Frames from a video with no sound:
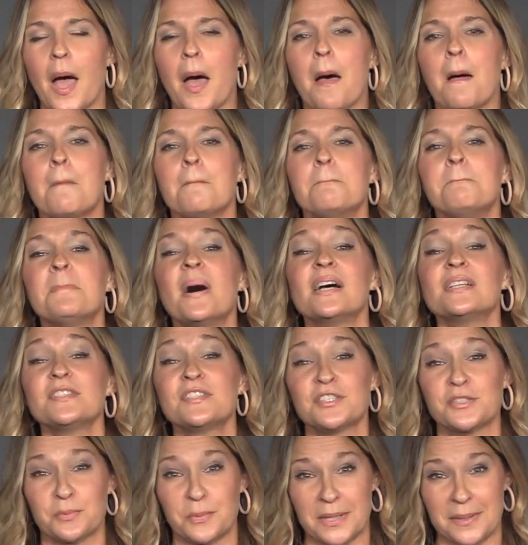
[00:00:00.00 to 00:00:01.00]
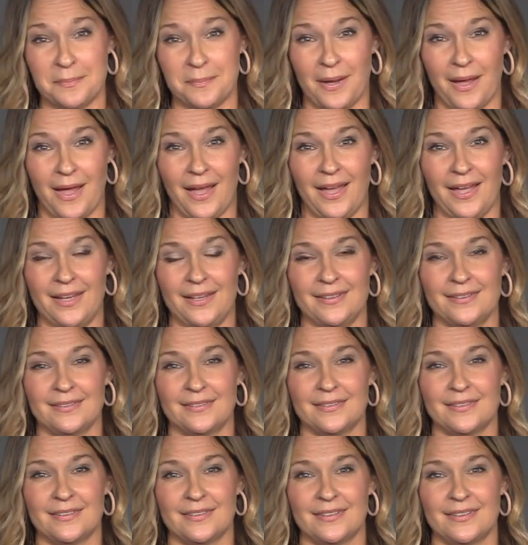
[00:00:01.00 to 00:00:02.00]
months went by,
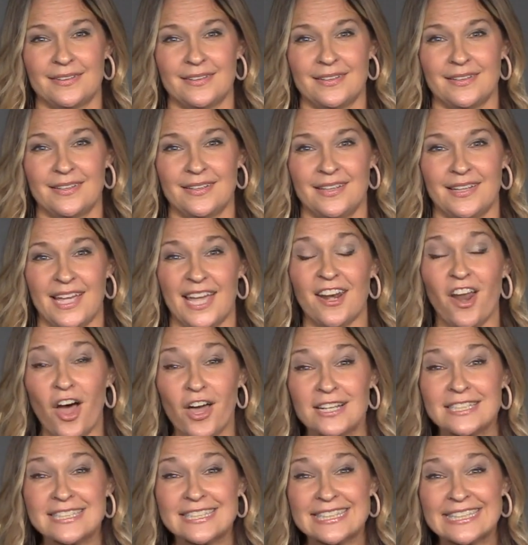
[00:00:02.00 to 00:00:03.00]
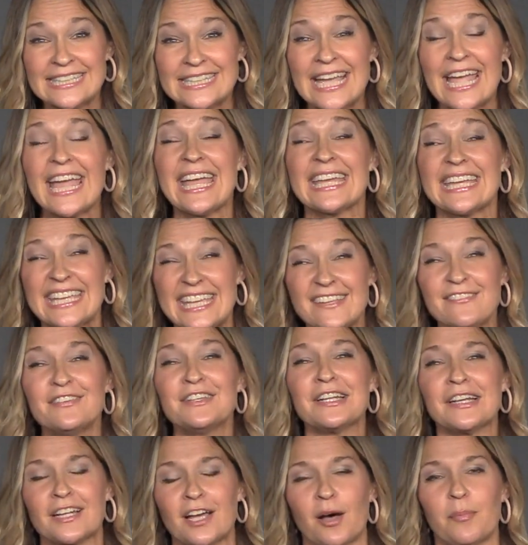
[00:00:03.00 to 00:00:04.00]
and honestly, even
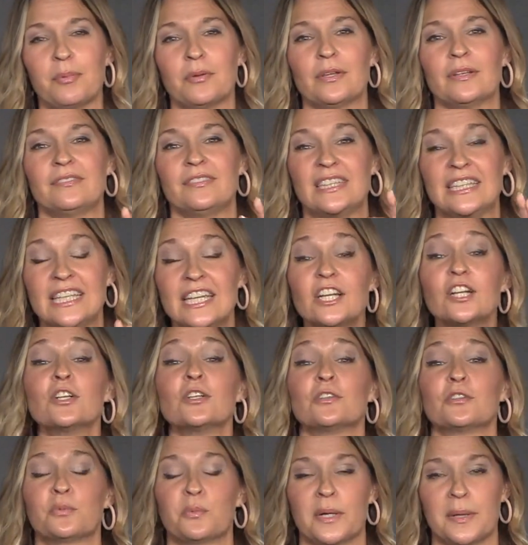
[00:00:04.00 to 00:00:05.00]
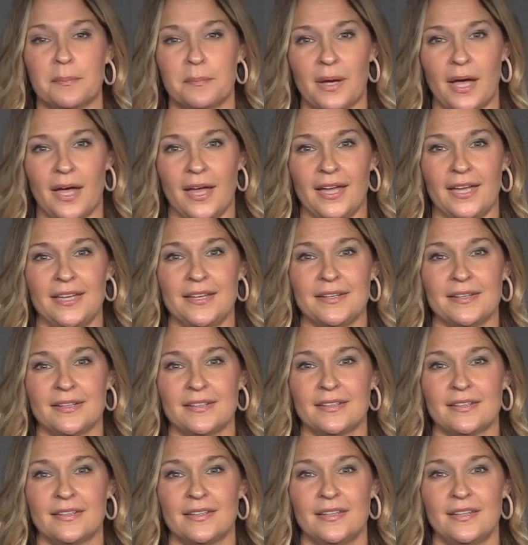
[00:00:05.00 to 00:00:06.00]
a couple of years went by,
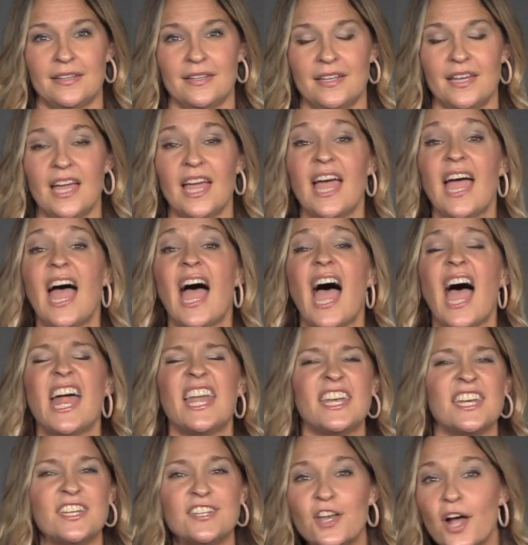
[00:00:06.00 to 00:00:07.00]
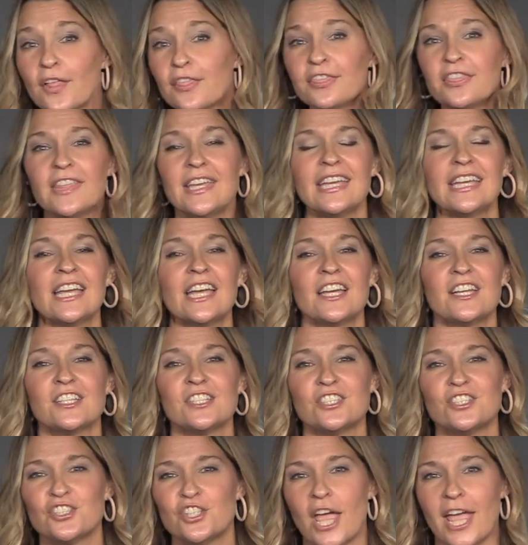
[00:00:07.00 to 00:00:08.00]
and nothing
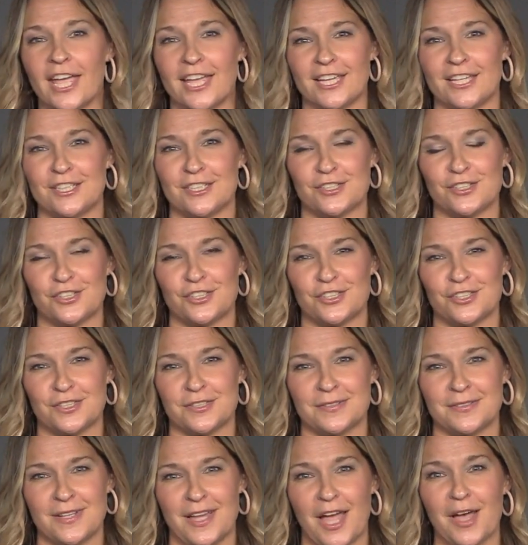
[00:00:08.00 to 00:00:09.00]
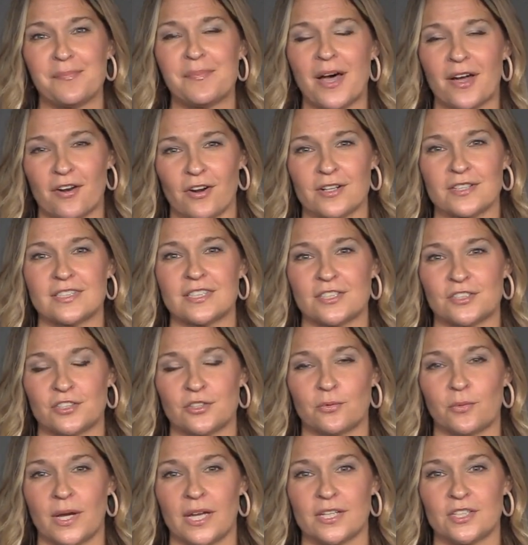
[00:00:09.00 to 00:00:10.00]
changed about our
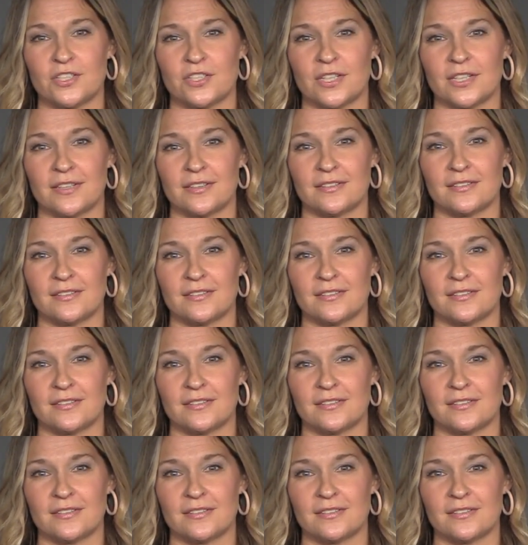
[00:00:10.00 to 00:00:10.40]
situation.